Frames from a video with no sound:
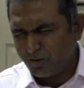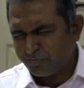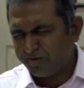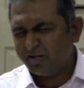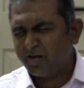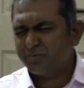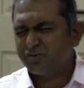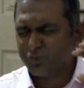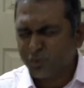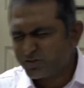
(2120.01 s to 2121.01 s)
You're thinking of
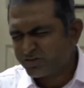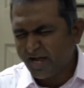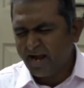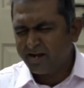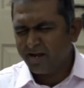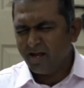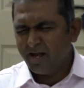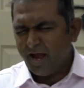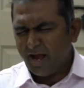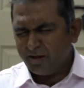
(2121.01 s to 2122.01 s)
suicide
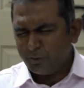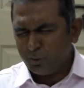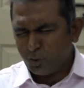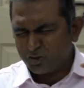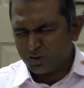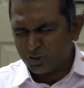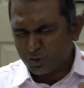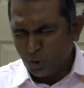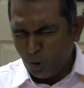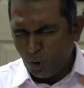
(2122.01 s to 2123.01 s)
and you're
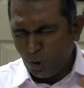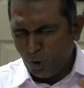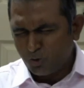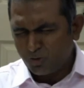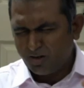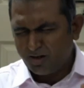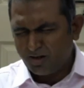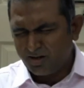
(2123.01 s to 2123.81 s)
so